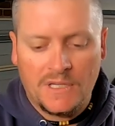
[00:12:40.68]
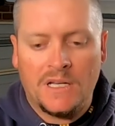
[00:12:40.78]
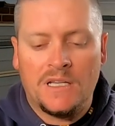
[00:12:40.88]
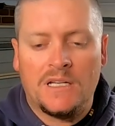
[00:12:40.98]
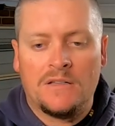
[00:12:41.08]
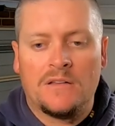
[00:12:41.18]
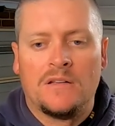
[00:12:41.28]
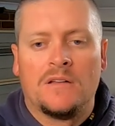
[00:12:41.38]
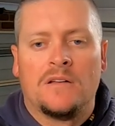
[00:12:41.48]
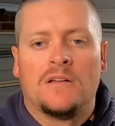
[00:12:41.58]
And then
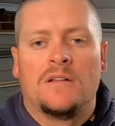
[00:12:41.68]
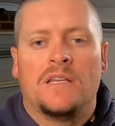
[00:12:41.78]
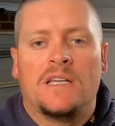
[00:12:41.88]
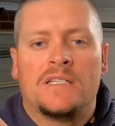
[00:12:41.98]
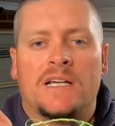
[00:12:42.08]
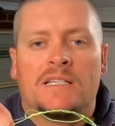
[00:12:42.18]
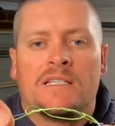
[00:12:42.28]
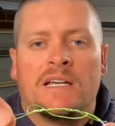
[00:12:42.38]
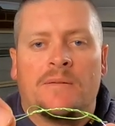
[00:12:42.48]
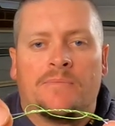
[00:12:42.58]
there's that
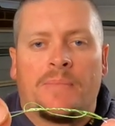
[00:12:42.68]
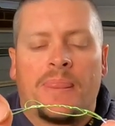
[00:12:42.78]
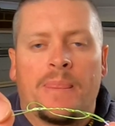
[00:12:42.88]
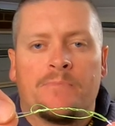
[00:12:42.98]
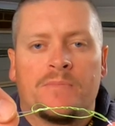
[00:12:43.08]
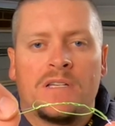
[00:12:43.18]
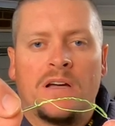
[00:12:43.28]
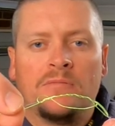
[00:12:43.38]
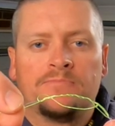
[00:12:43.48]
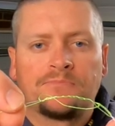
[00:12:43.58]
step.
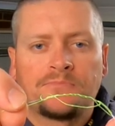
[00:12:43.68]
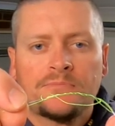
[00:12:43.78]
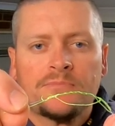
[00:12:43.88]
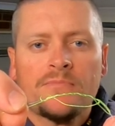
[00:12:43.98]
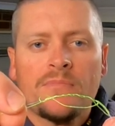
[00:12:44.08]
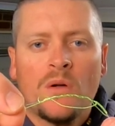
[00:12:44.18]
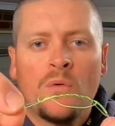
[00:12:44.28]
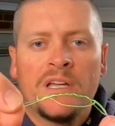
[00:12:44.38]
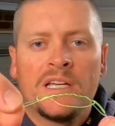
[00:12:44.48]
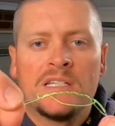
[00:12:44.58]
So
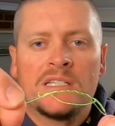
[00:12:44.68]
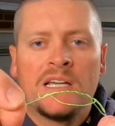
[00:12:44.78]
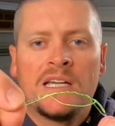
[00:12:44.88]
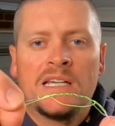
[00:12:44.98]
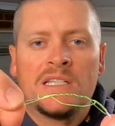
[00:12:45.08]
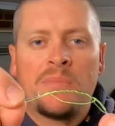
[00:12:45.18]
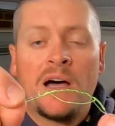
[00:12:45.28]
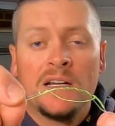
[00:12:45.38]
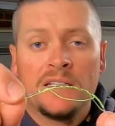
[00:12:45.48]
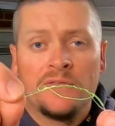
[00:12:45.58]
what you can see is
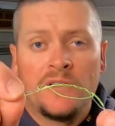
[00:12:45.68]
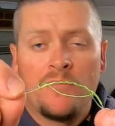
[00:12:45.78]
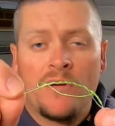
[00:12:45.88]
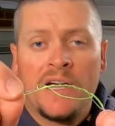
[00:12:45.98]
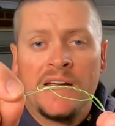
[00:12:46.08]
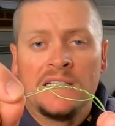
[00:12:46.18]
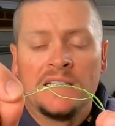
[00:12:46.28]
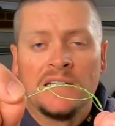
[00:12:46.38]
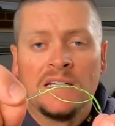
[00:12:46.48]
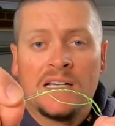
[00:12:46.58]
part of your braid
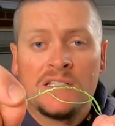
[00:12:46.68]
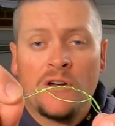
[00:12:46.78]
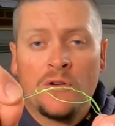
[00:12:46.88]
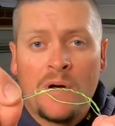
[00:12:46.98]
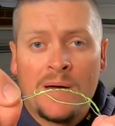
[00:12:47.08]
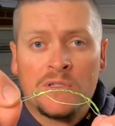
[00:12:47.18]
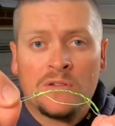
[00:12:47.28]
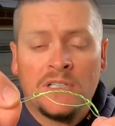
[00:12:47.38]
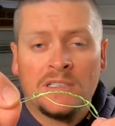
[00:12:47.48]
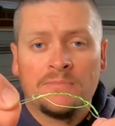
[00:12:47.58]
has no wraps
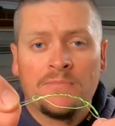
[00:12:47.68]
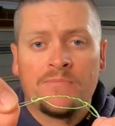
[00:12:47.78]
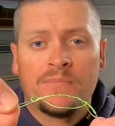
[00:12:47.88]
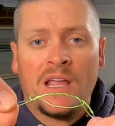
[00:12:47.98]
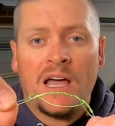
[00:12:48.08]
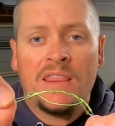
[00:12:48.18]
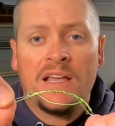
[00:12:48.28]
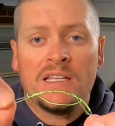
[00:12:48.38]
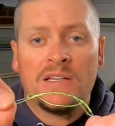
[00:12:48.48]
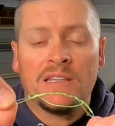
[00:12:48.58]
on it, and
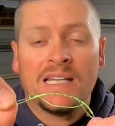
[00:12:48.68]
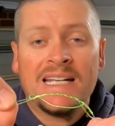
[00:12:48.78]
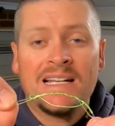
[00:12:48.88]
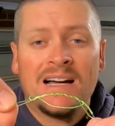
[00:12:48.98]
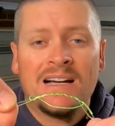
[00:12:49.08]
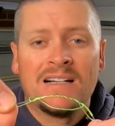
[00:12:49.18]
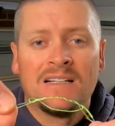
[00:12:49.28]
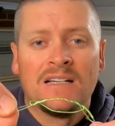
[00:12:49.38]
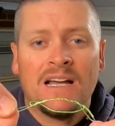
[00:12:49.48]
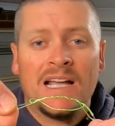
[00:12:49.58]
then your leader
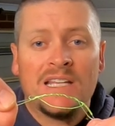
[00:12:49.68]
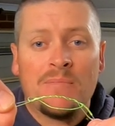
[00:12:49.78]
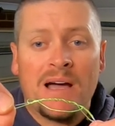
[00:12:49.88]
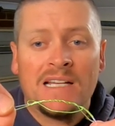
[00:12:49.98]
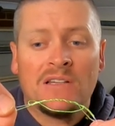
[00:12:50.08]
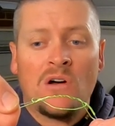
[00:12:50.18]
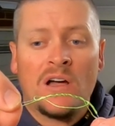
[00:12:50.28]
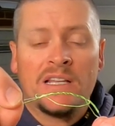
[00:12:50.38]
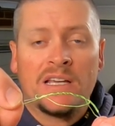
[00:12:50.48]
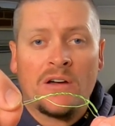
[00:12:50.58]
and your main
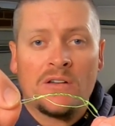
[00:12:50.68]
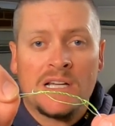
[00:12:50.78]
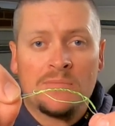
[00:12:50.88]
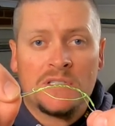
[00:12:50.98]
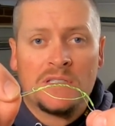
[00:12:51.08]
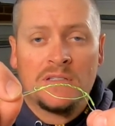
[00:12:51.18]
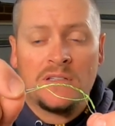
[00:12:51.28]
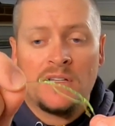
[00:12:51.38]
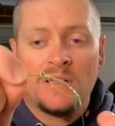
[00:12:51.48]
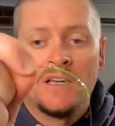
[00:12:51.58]
line that goes up to,
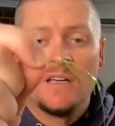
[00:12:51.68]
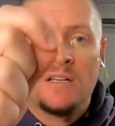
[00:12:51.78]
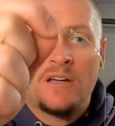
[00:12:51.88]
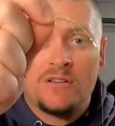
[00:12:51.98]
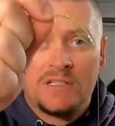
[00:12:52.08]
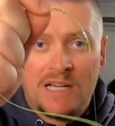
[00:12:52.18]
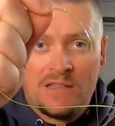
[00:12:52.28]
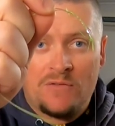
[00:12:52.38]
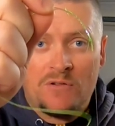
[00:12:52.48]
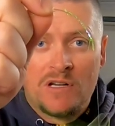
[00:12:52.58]
goes
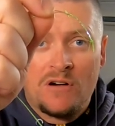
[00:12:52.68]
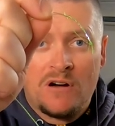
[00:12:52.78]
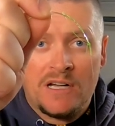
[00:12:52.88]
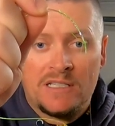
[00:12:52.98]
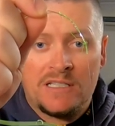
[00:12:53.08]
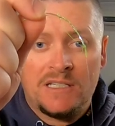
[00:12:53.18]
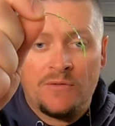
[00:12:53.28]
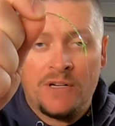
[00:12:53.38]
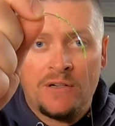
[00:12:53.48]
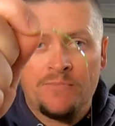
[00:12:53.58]
down through your guides to
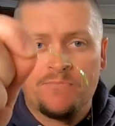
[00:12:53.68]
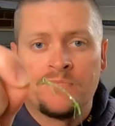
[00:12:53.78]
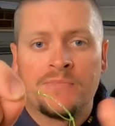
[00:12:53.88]
your reel,